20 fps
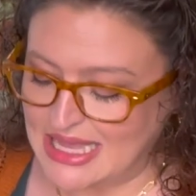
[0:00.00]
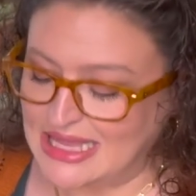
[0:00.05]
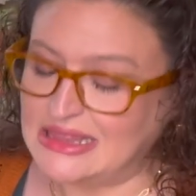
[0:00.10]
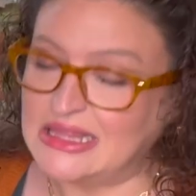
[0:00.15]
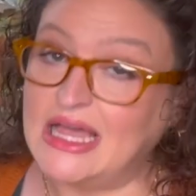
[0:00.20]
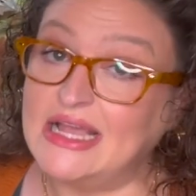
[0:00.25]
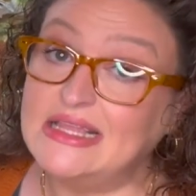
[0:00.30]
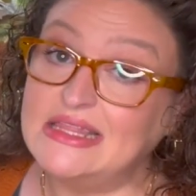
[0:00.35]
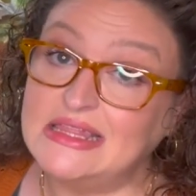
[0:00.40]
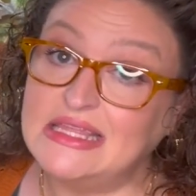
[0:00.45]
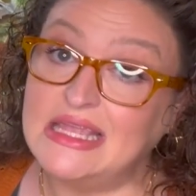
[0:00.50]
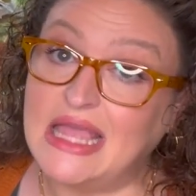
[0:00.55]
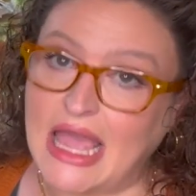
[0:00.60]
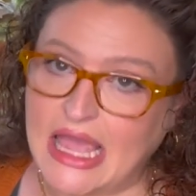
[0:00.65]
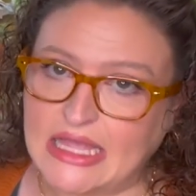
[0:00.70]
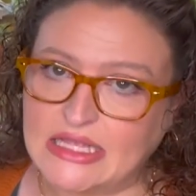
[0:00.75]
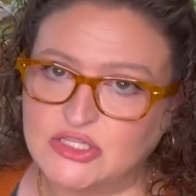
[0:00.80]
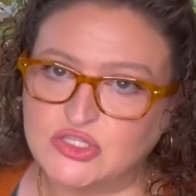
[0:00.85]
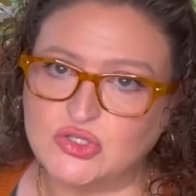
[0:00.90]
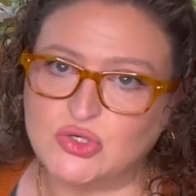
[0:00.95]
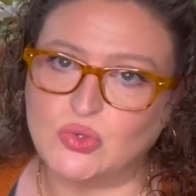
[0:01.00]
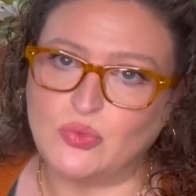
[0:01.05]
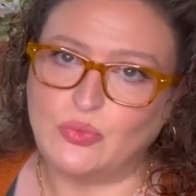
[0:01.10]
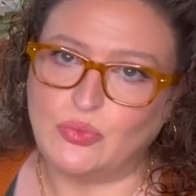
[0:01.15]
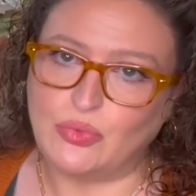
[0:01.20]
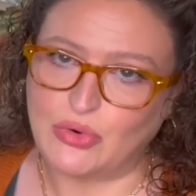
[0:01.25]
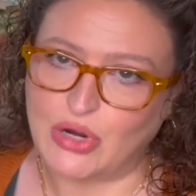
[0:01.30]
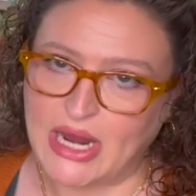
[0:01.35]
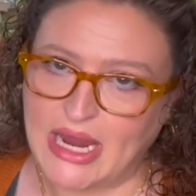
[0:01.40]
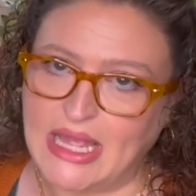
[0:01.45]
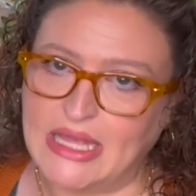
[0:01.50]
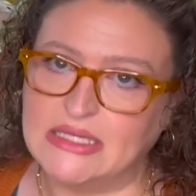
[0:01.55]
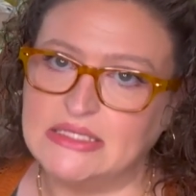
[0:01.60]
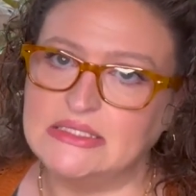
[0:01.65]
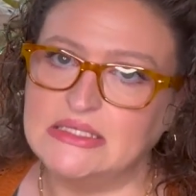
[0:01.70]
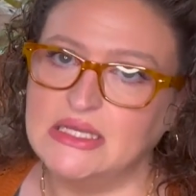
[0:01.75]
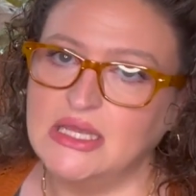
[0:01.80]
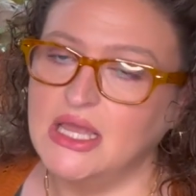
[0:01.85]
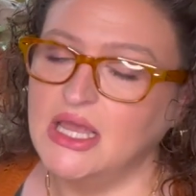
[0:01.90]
I like the Angel brand.